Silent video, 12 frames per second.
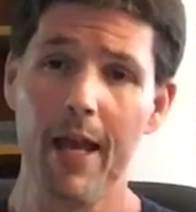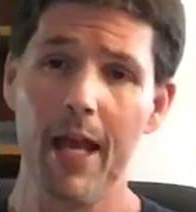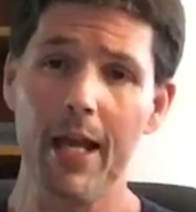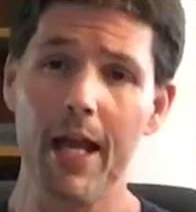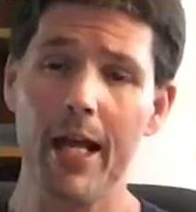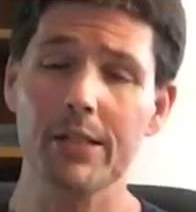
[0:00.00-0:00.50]

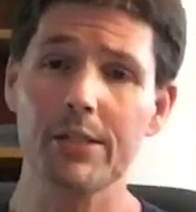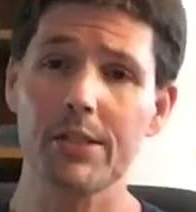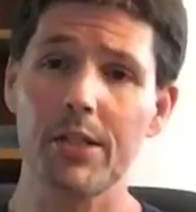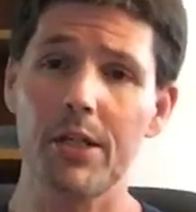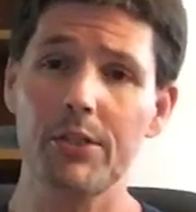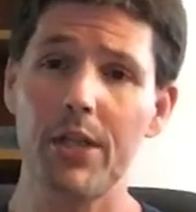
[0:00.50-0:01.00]
And as
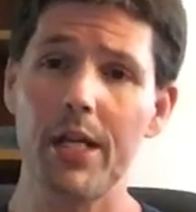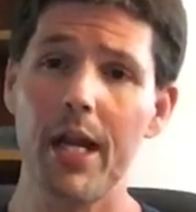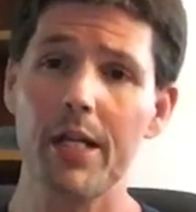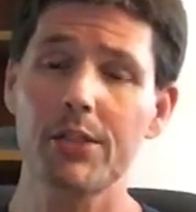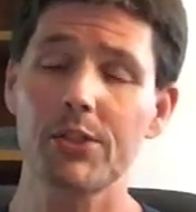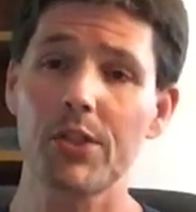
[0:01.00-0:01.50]
such, he
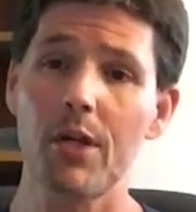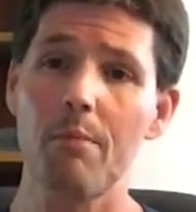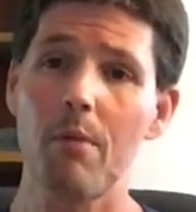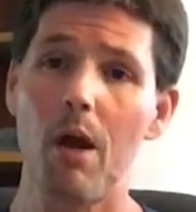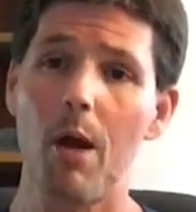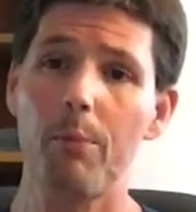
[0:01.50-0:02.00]
had
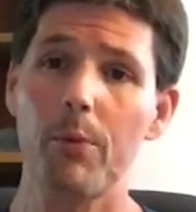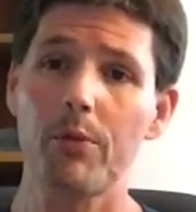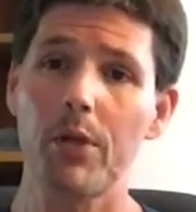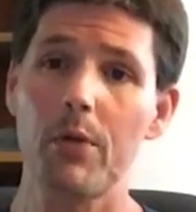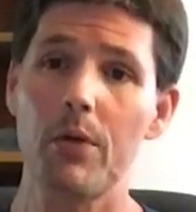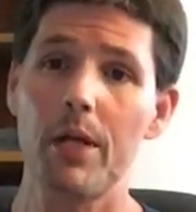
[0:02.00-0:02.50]
some
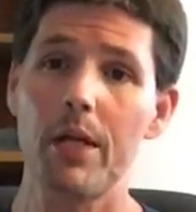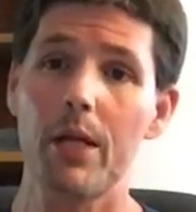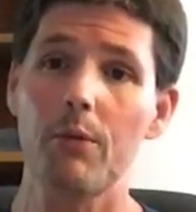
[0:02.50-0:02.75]
opportunity and